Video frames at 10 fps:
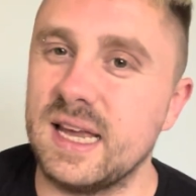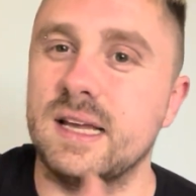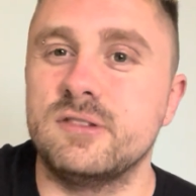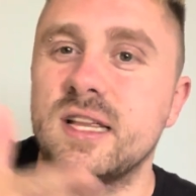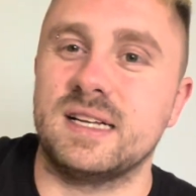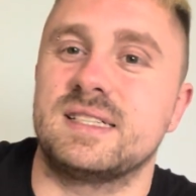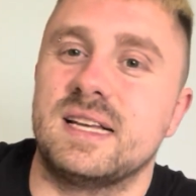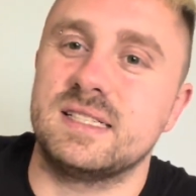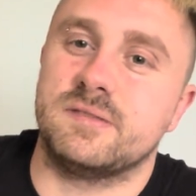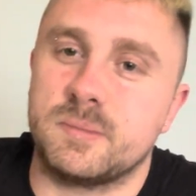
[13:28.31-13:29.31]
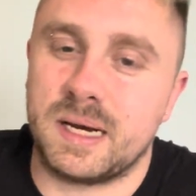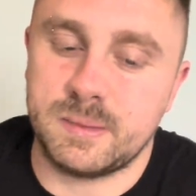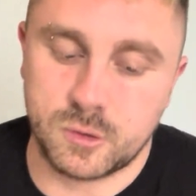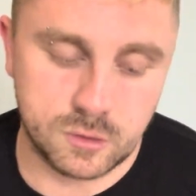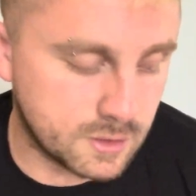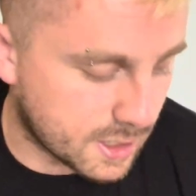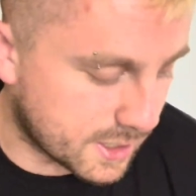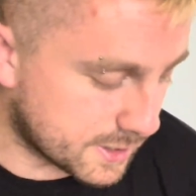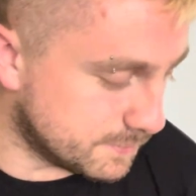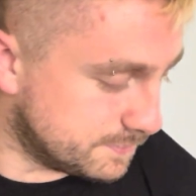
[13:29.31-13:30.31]
gives you that incentive to play more.
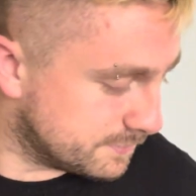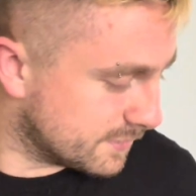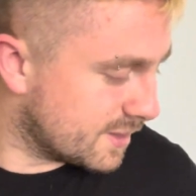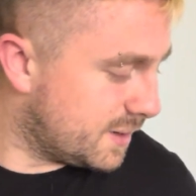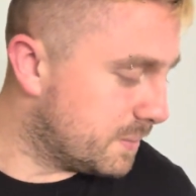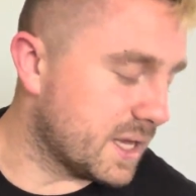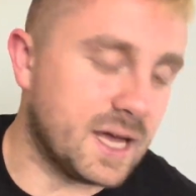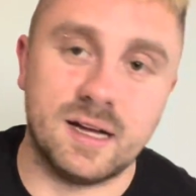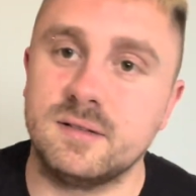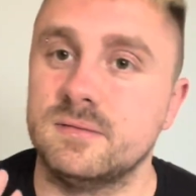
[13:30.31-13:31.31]
But yeah,